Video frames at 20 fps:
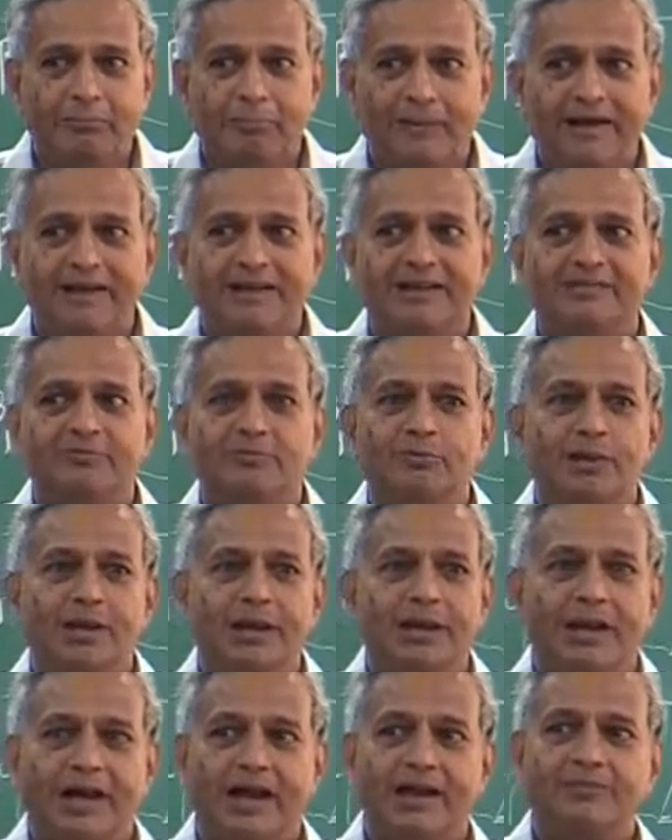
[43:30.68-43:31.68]
pilot
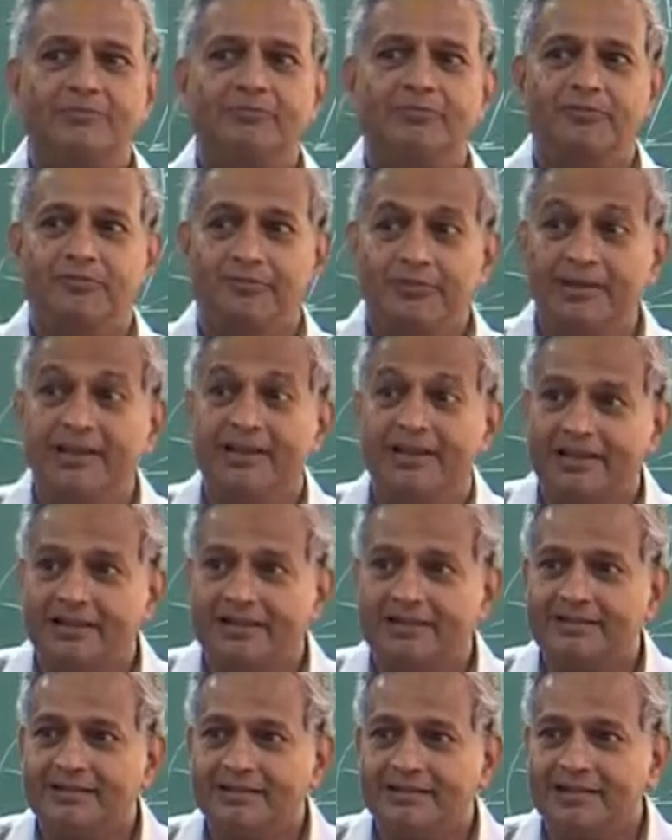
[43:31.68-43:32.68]
will not
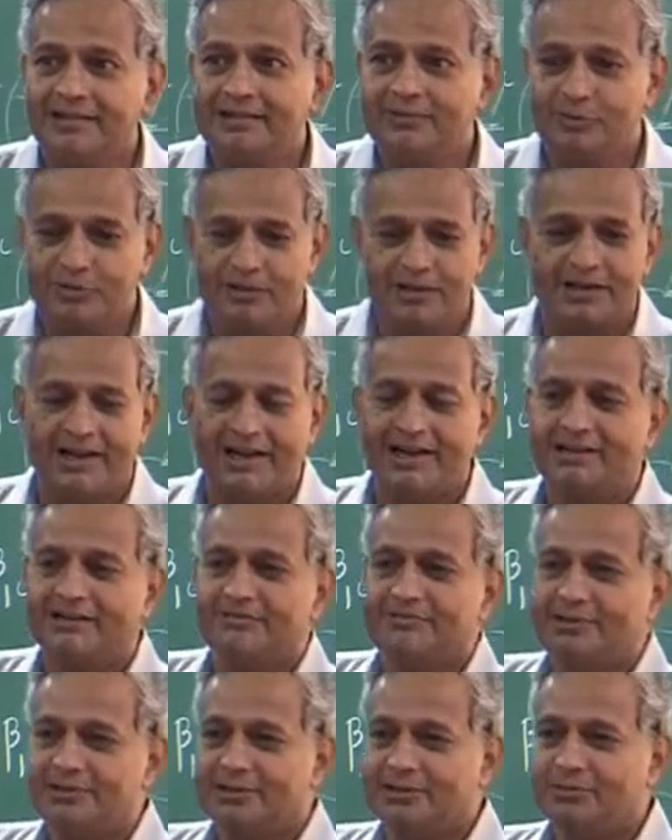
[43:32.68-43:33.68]
feel that, okay, I
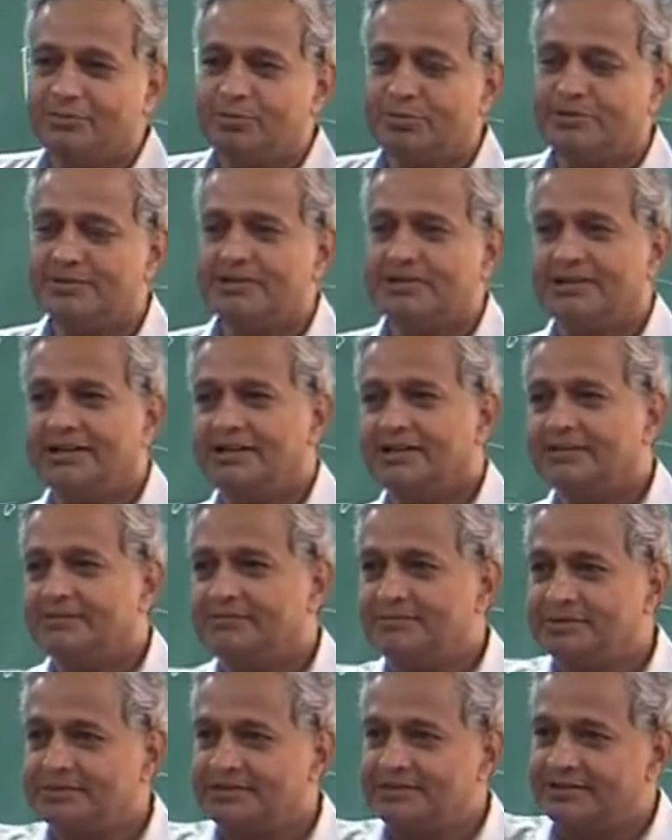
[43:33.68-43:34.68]
give an input, the
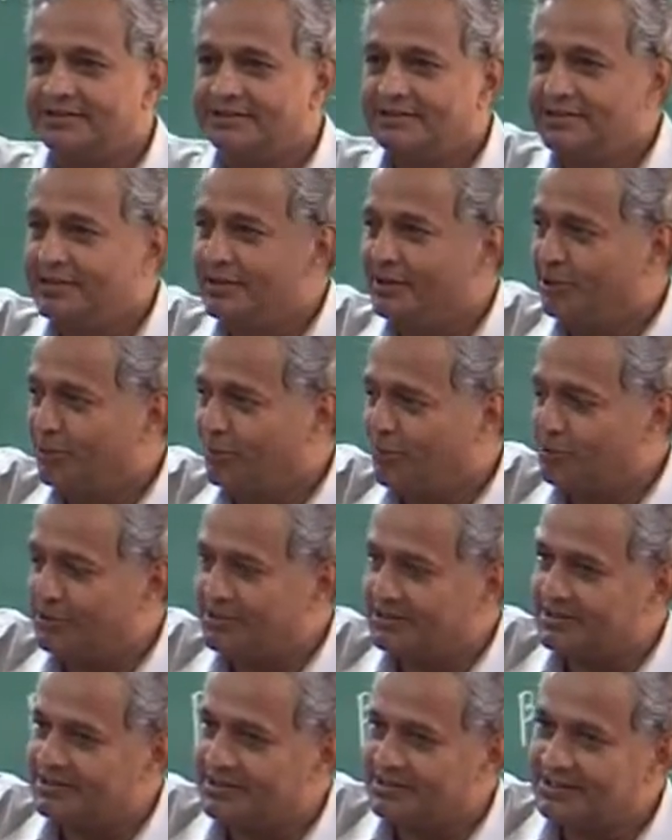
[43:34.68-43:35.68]
helicopter
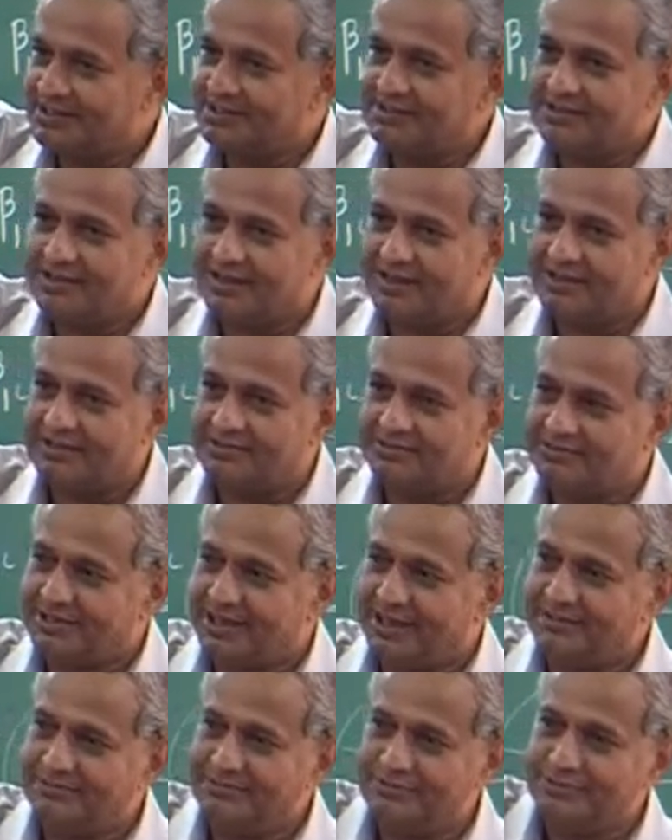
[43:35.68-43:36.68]
rotor takes lot of
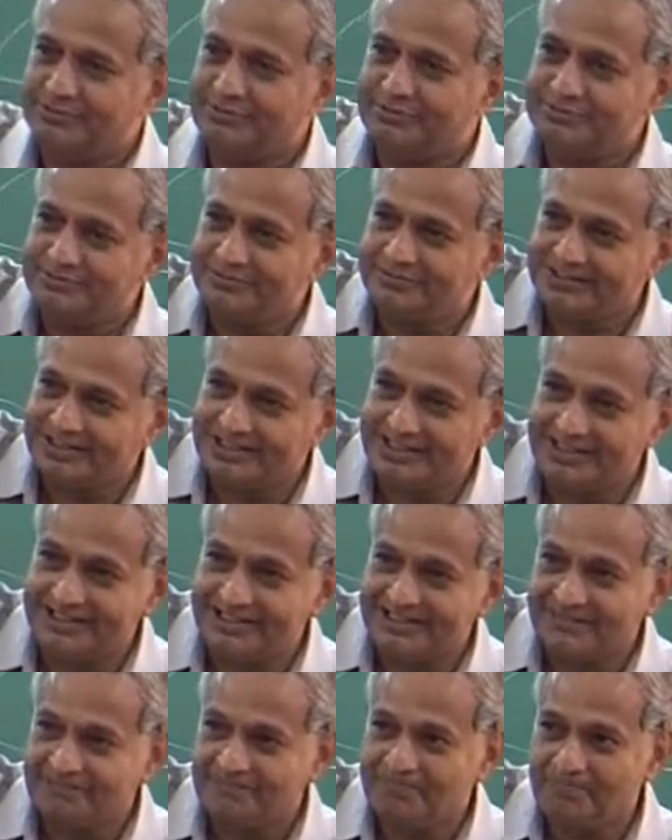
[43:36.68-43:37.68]
time to
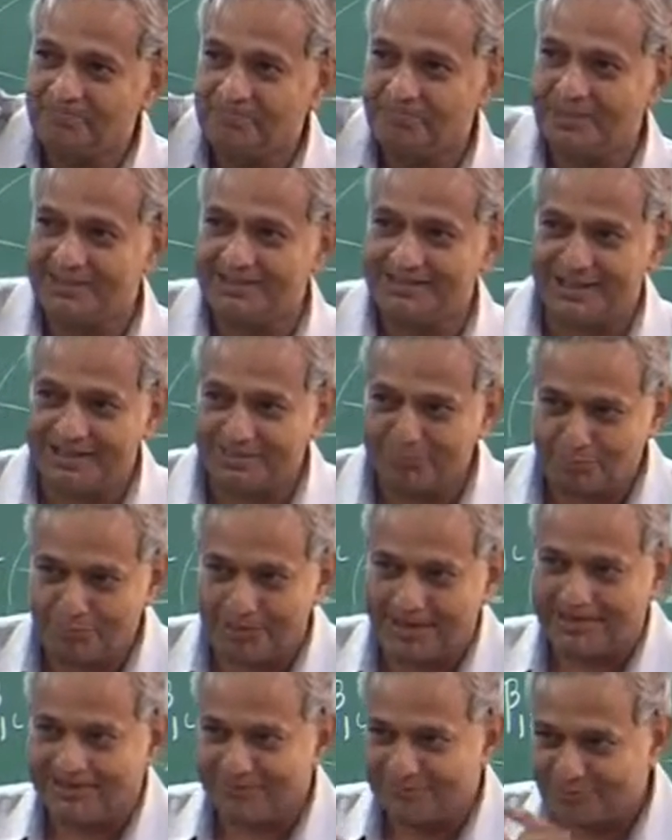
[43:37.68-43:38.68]
tilt, but that
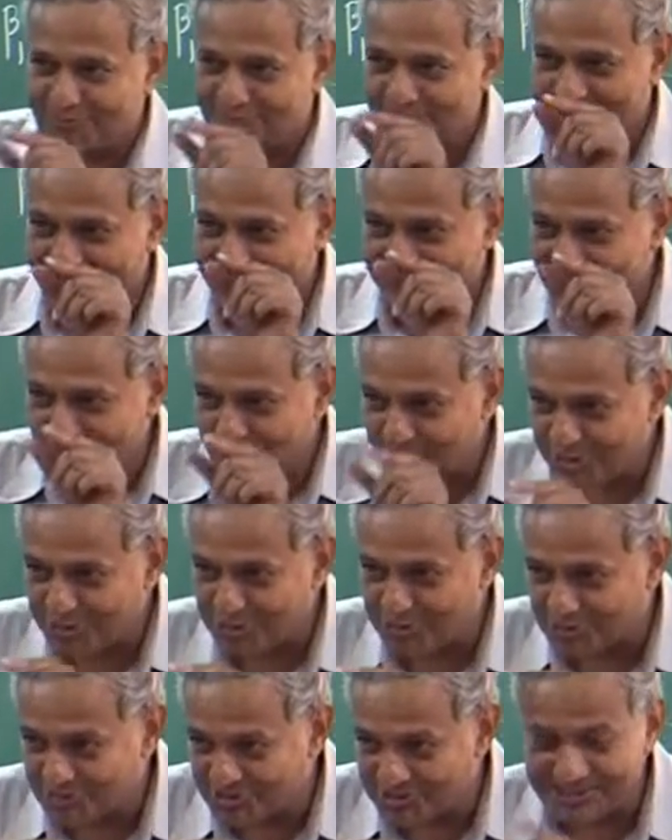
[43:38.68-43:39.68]
part if you really
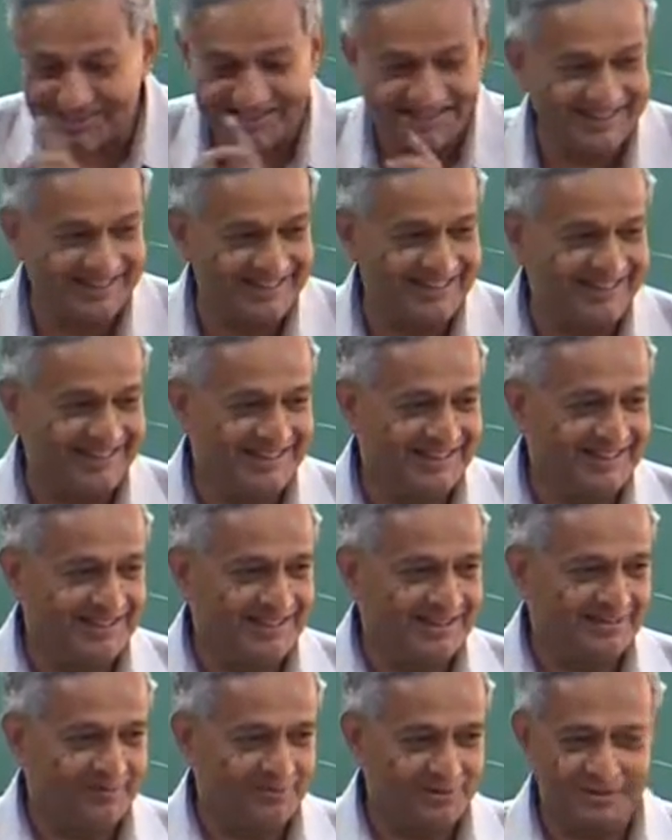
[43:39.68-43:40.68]
want to see,
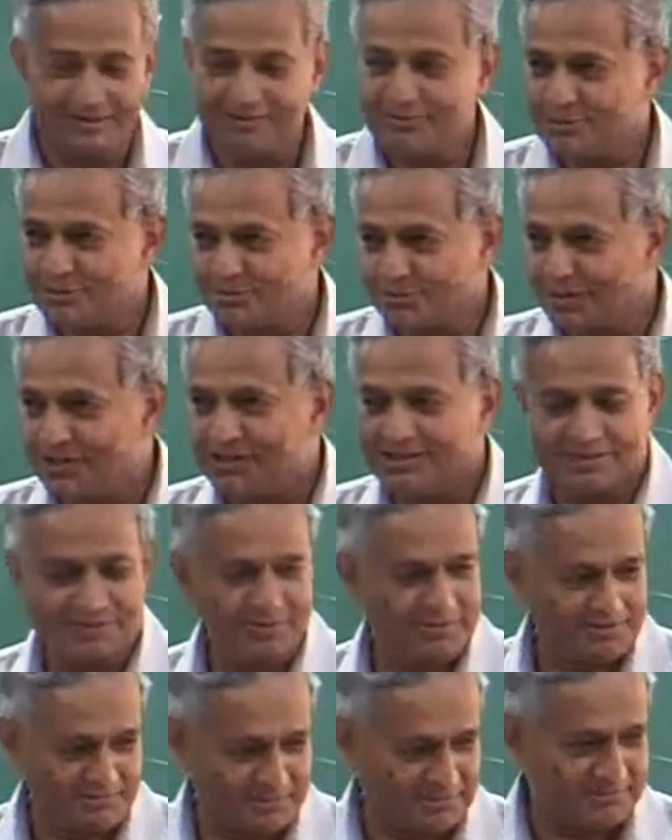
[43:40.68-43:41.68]
we have a small
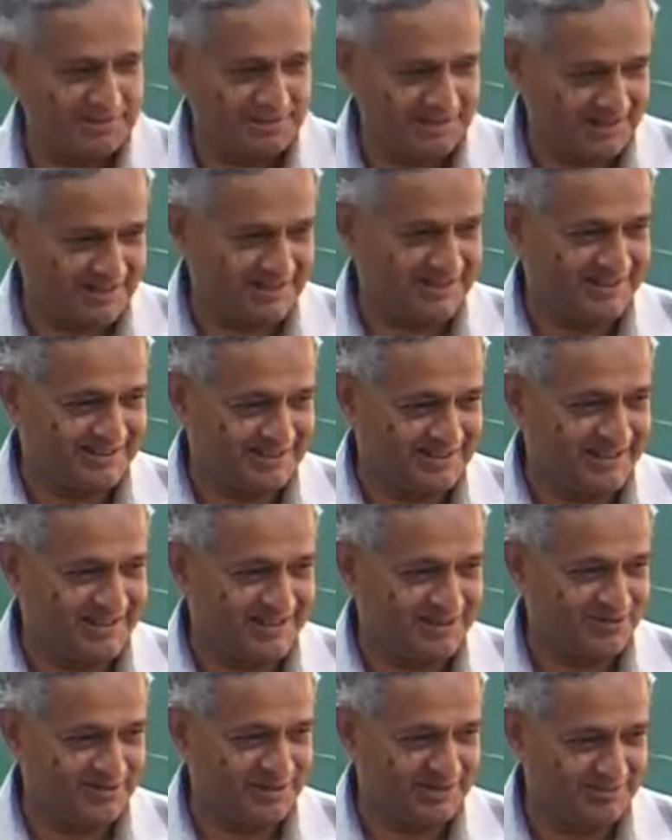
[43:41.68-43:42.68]
experiment, maybe next
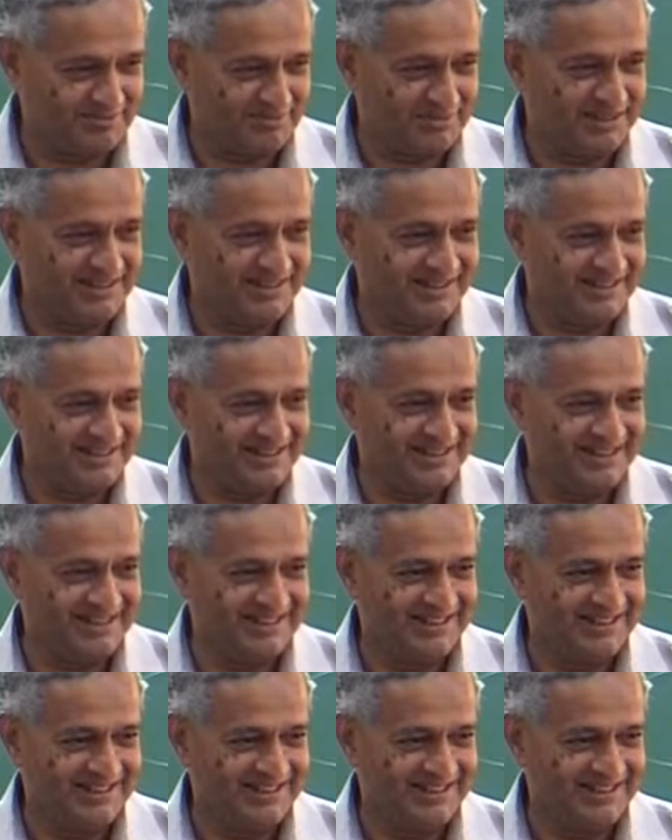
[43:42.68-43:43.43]
class we can bring it,